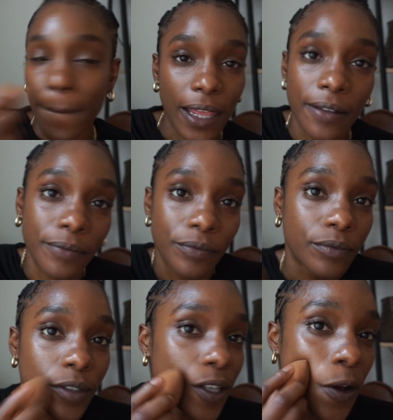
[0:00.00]
And
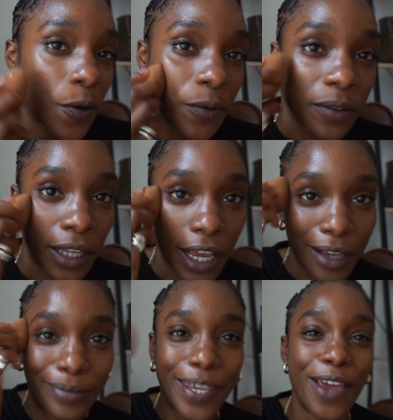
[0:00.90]
so, like,
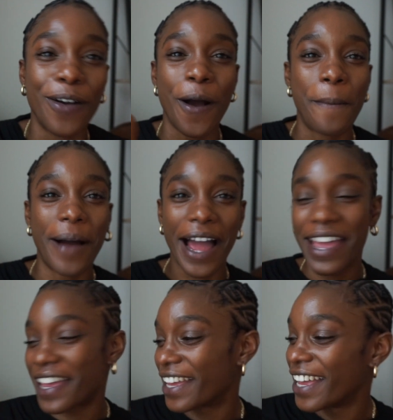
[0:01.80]
I'm still gonna buy
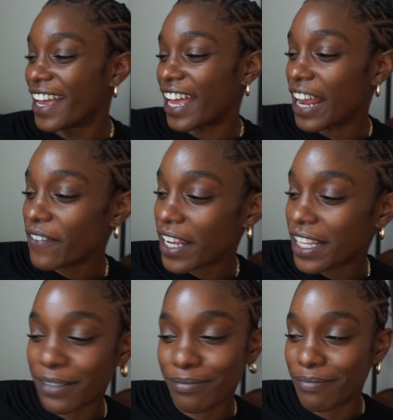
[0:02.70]
it. And I feel
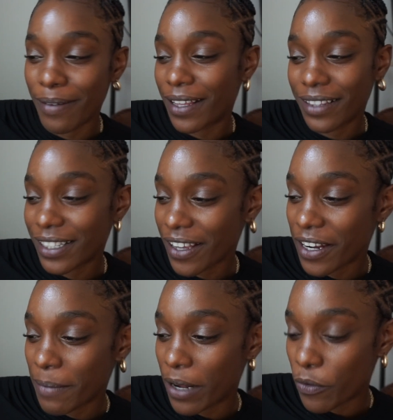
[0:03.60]
like that's, that's how
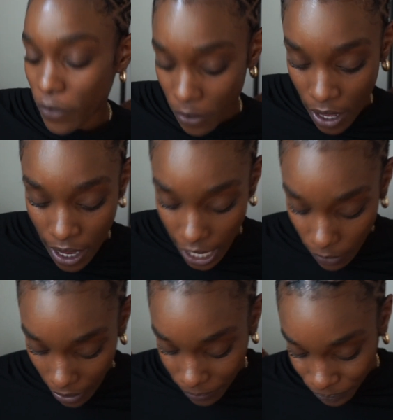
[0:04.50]
anybody will feel.
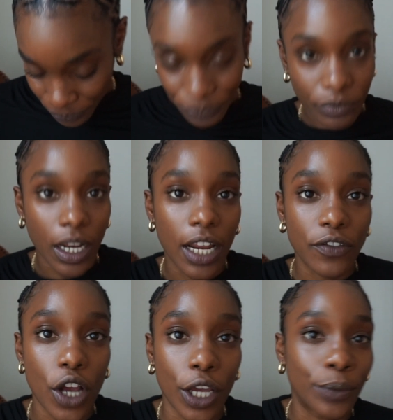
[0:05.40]
Anyway,
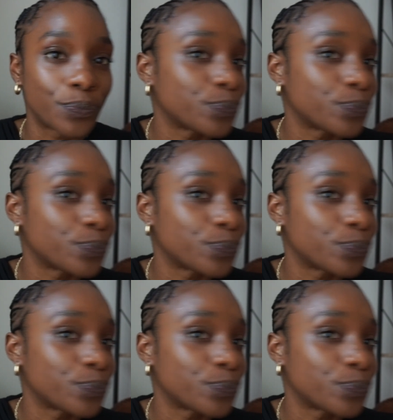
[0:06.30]
enough talking.